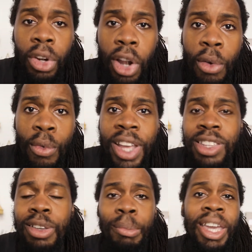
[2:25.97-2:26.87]
Low
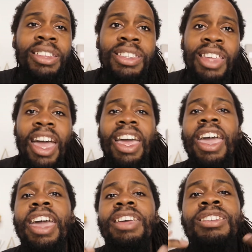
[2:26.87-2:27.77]
risk means that
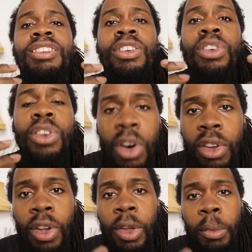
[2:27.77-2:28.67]
it's
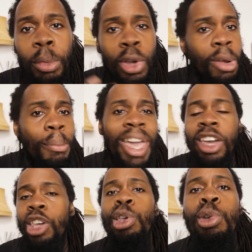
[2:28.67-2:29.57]
not going to
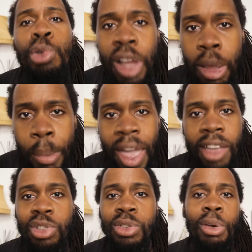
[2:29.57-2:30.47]
make a huge
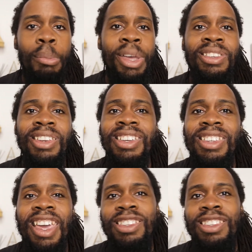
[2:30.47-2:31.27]
impact on your business.